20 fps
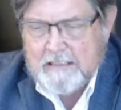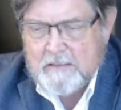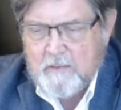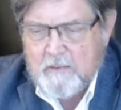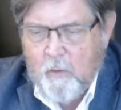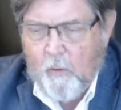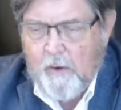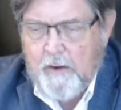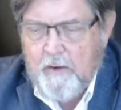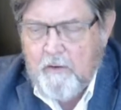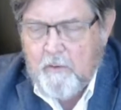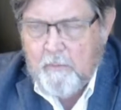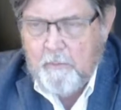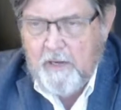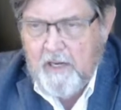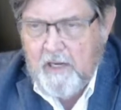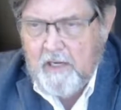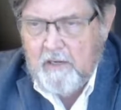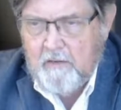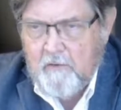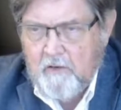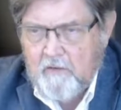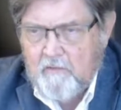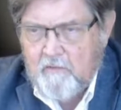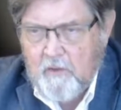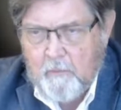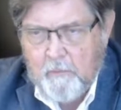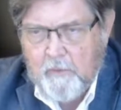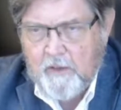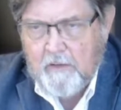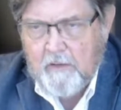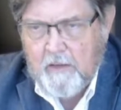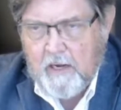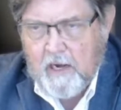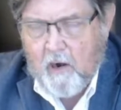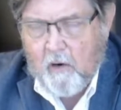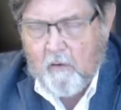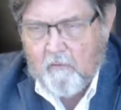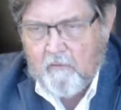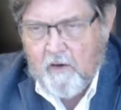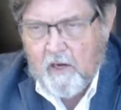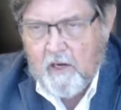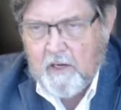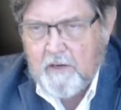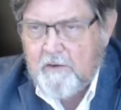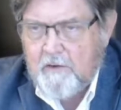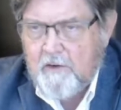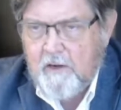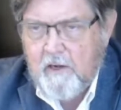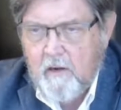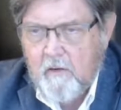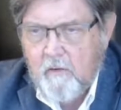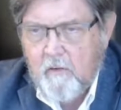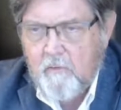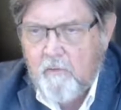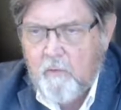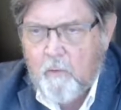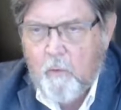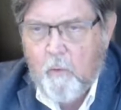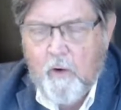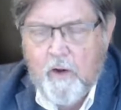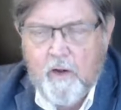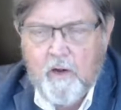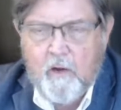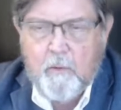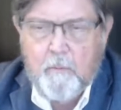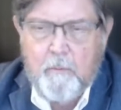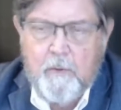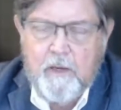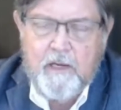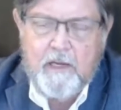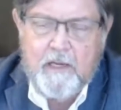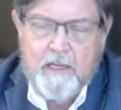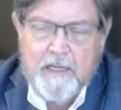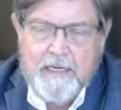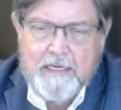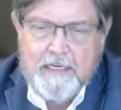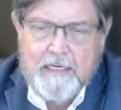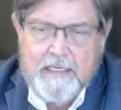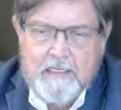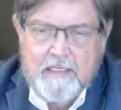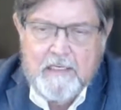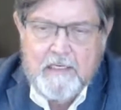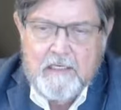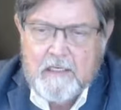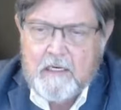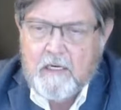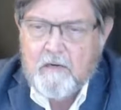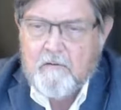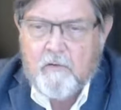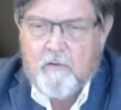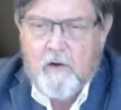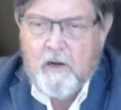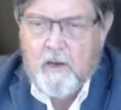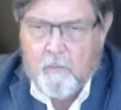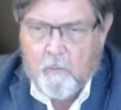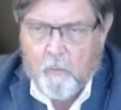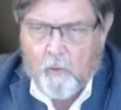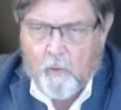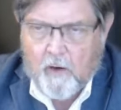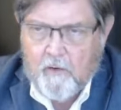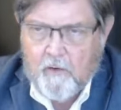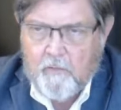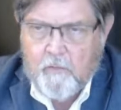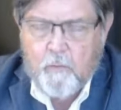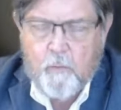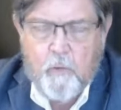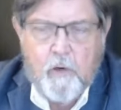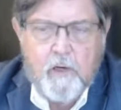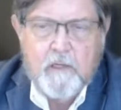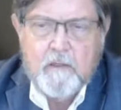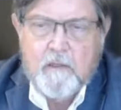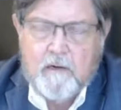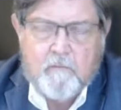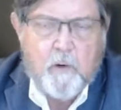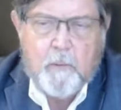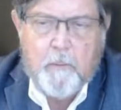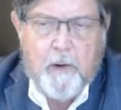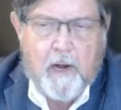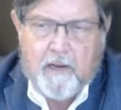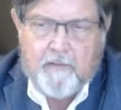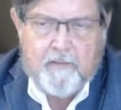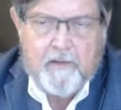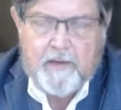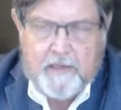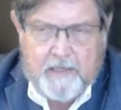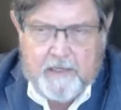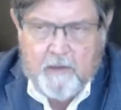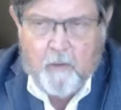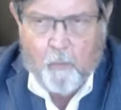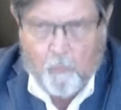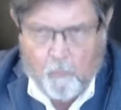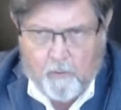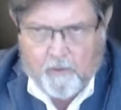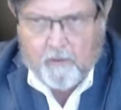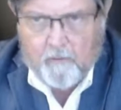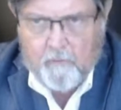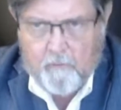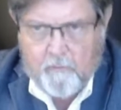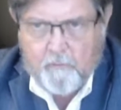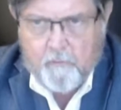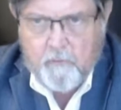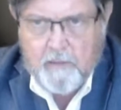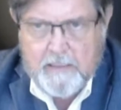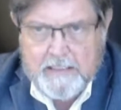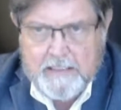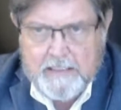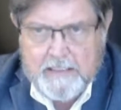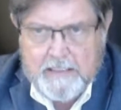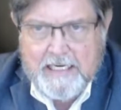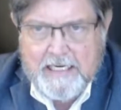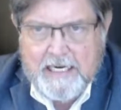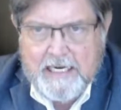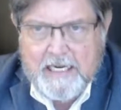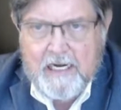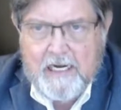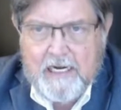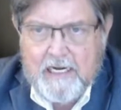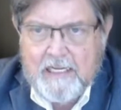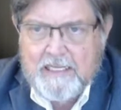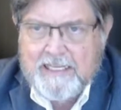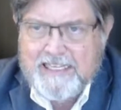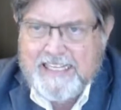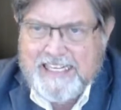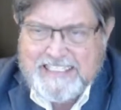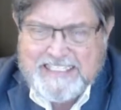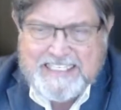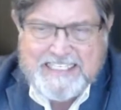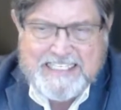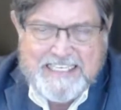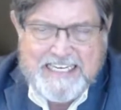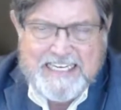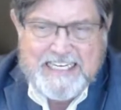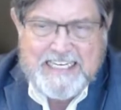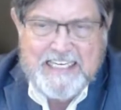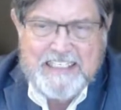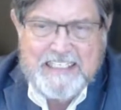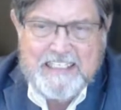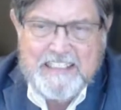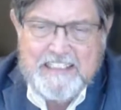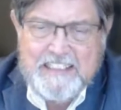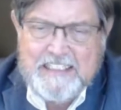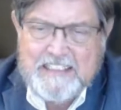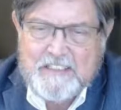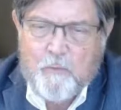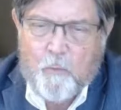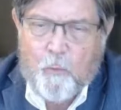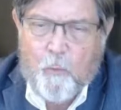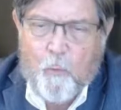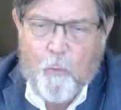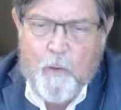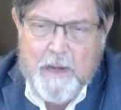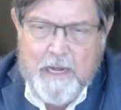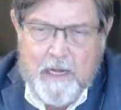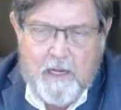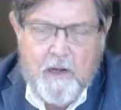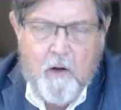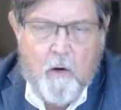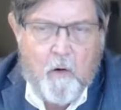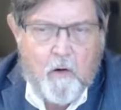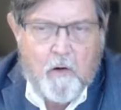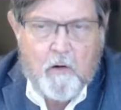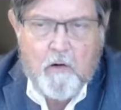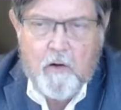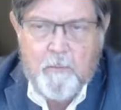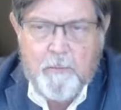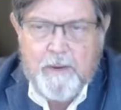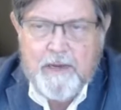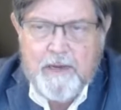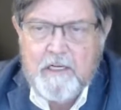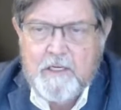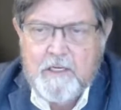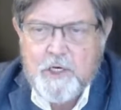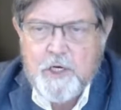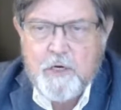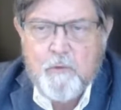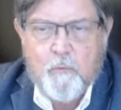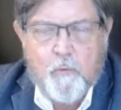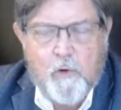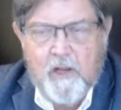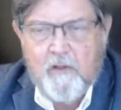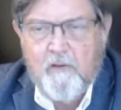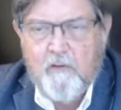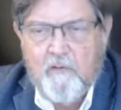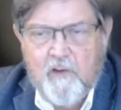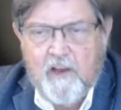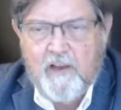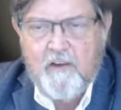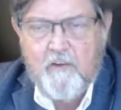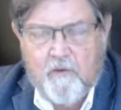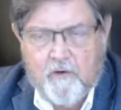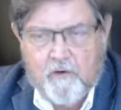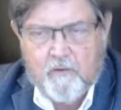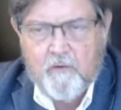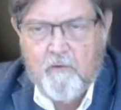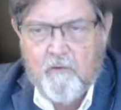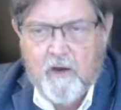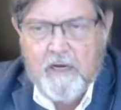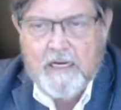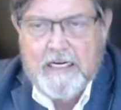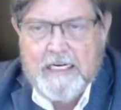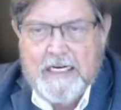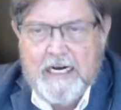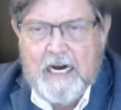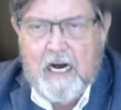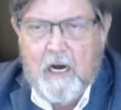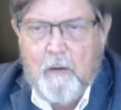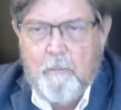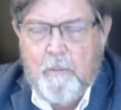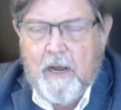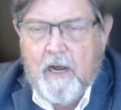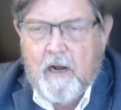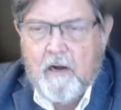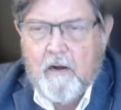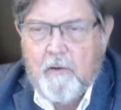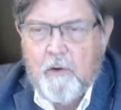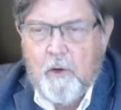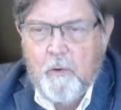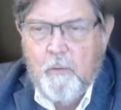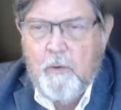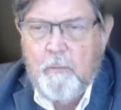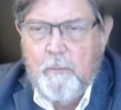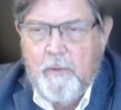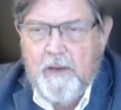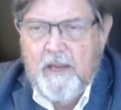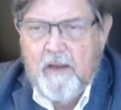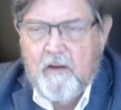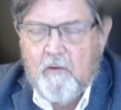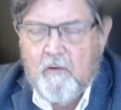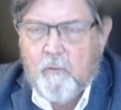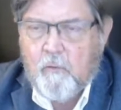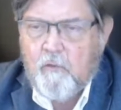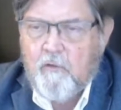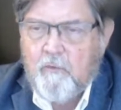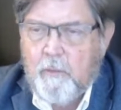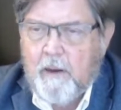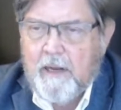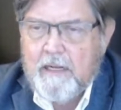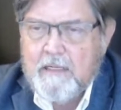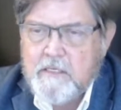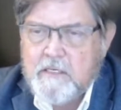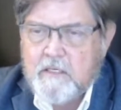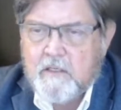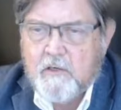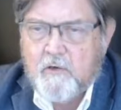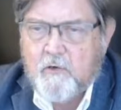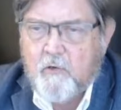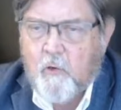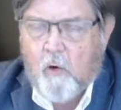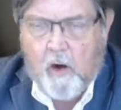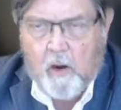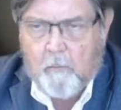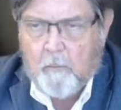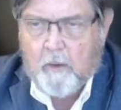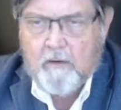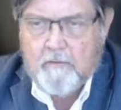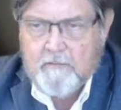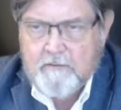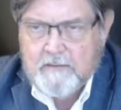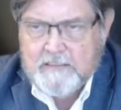going to be something that our volunteers are going to be confronted with everybody they deal with. That said, it's really hard to make generalizations about a human being's response to trauma.